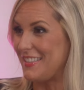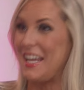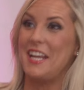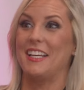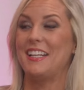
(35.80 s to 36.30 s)

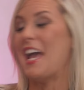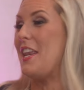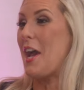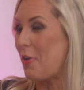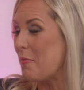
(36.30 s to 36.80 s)
dated,
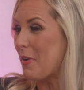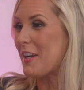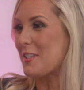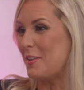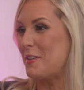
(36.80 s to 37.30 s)
and now are
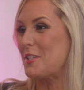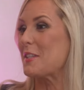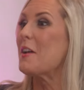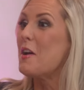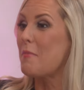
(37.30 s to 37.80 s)
married to, which
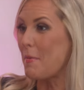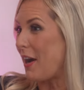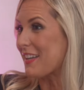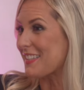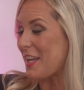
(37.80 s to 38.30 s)
is my
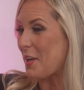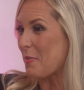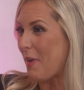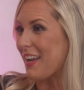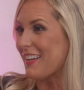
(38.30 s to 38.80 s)
podcast
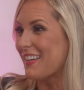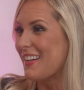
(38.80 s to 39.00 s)
editor, Mike.